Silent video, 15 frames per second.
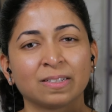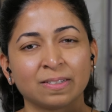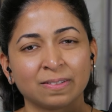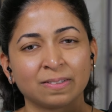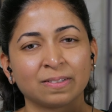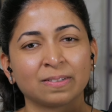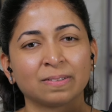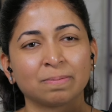
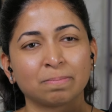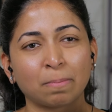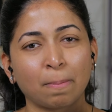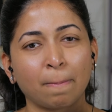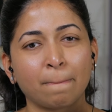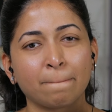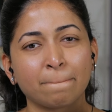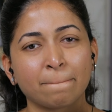
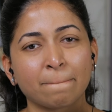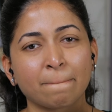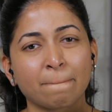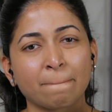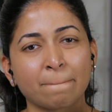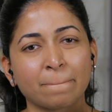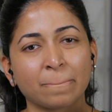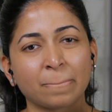
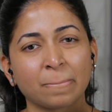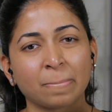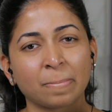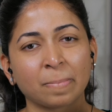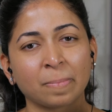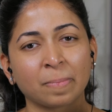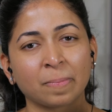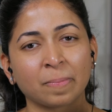
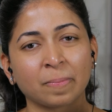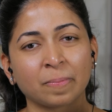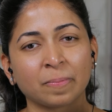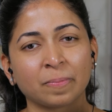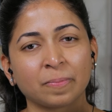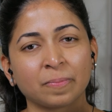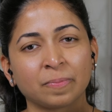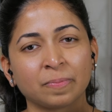
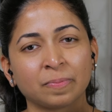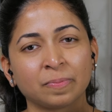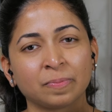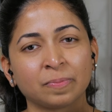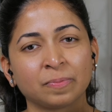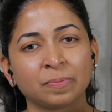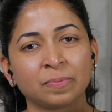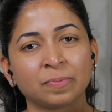
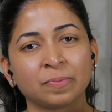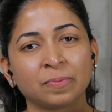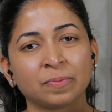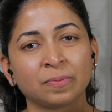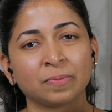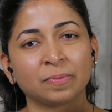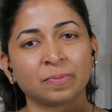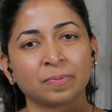
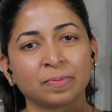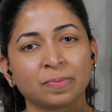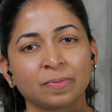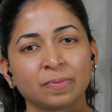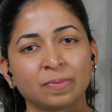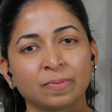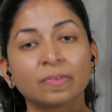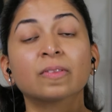
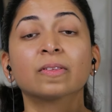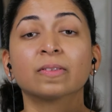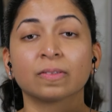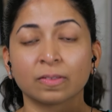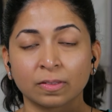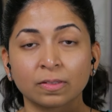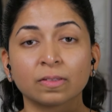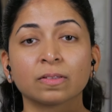
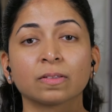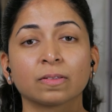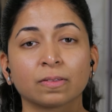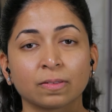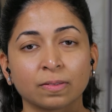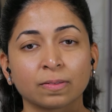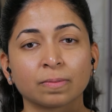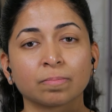
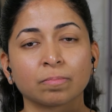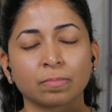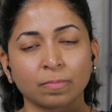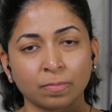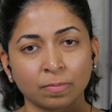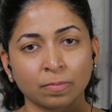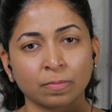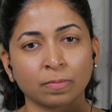
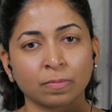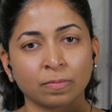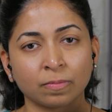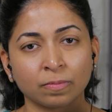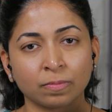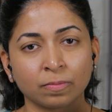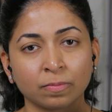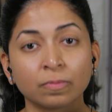[no speech]